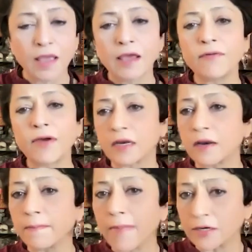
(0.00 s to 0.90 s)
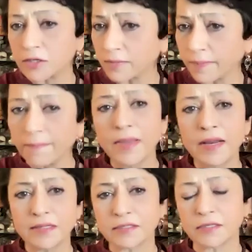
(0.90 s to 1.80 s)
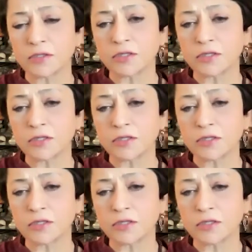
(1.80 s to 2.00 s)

In fact, in a matter of minutes, the